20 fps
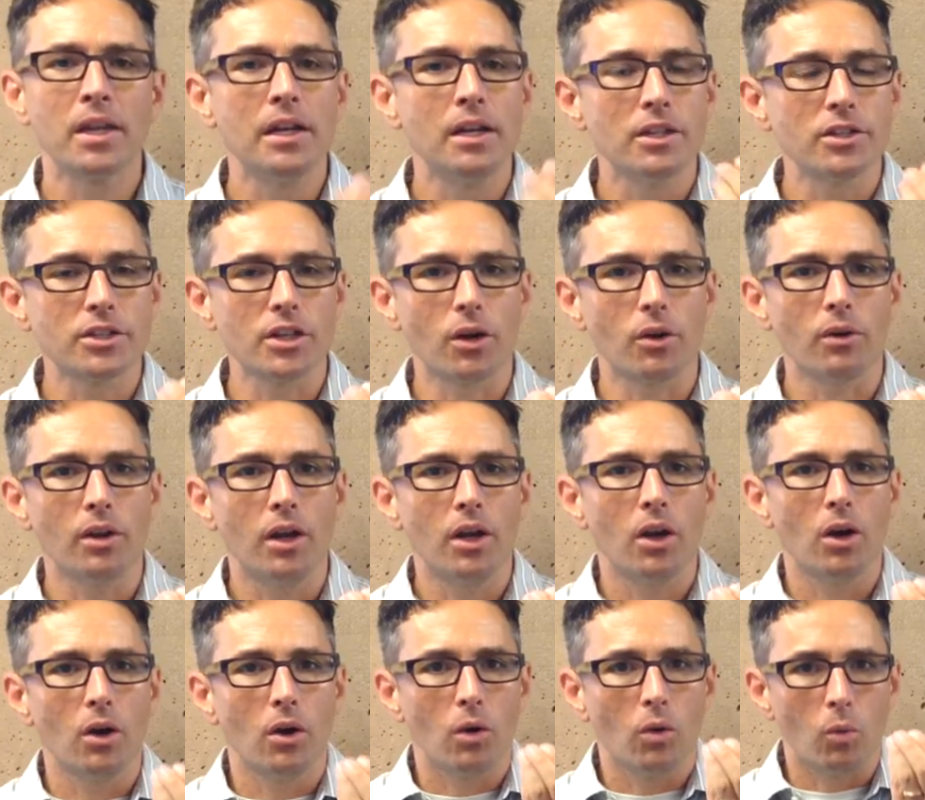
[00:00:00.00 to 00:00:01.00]
So
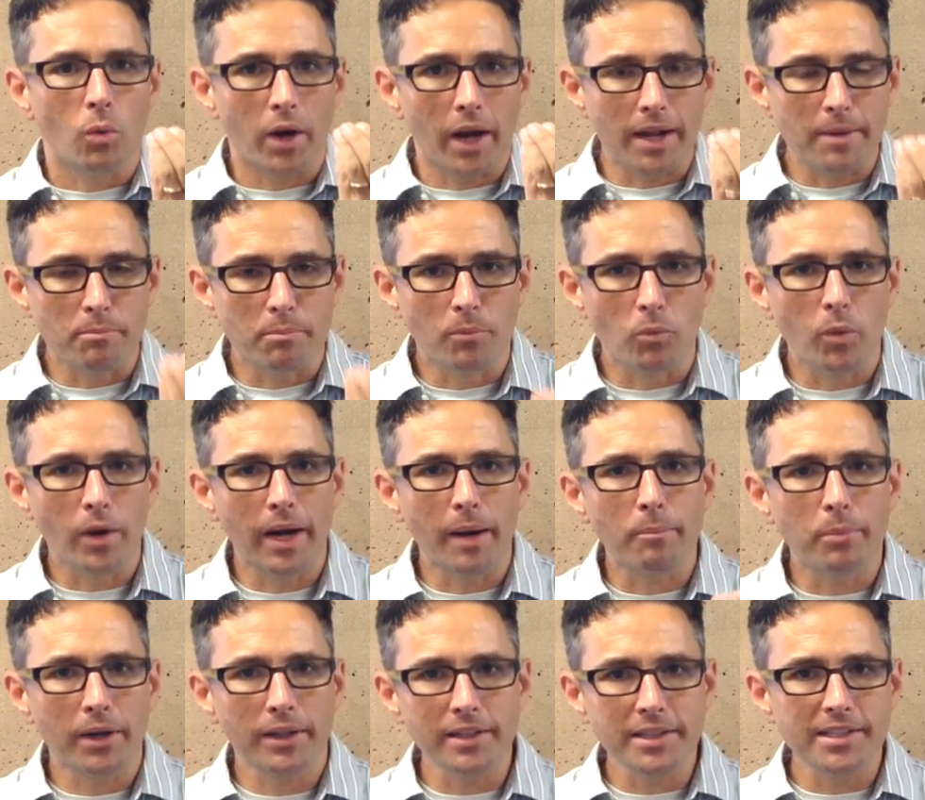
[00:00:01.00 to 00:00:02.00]
when I, when I
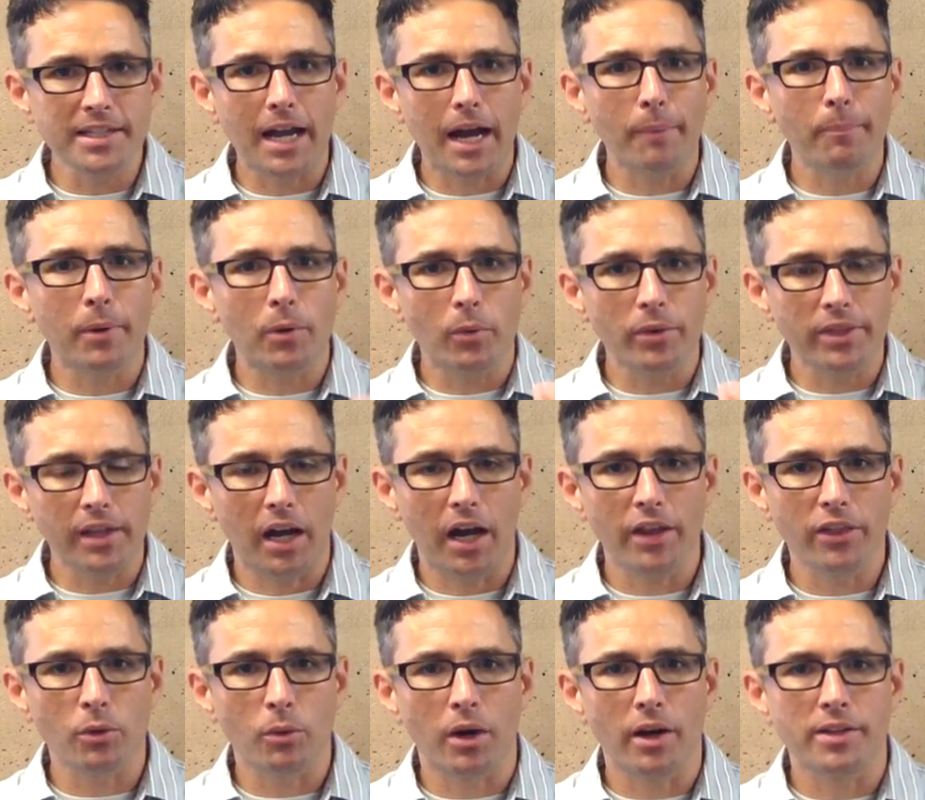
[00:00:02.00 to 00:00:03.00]
bring this up and with the
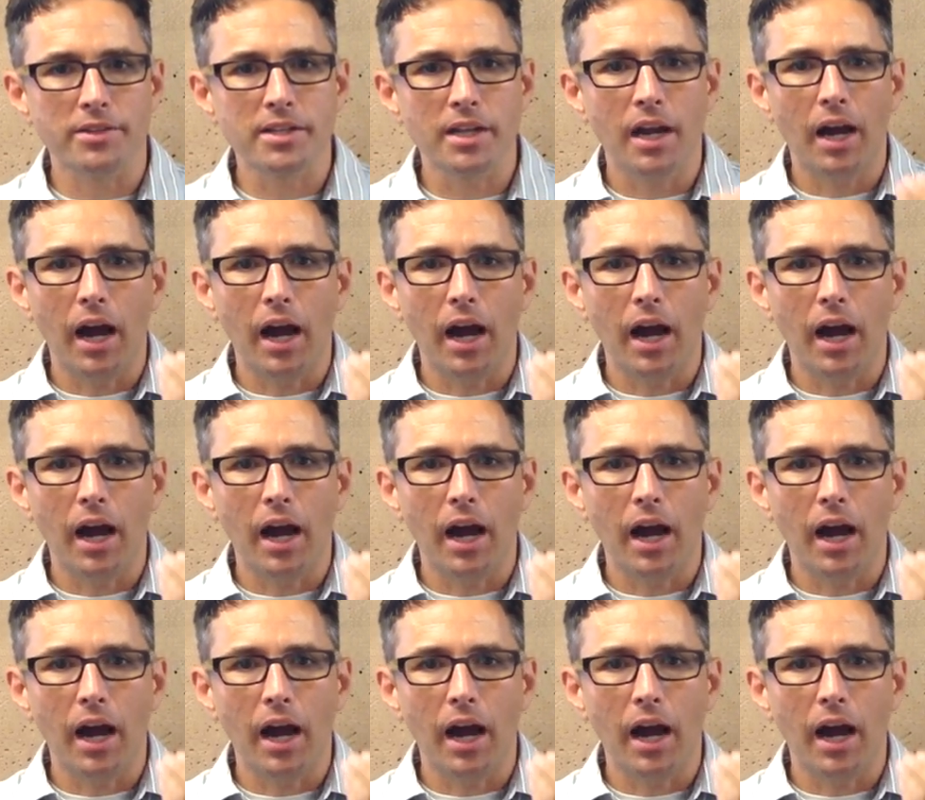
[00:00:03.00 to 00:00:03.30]
other ones,